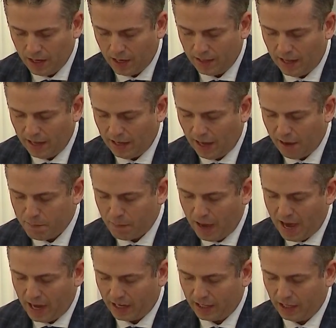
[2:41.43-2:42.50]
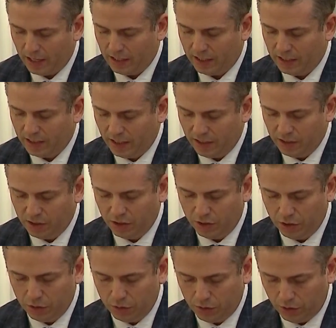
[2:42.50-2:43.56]
and they gave back and continue to
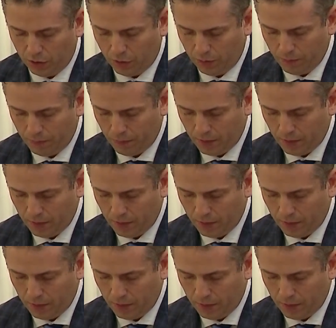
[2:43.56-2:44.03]
do so.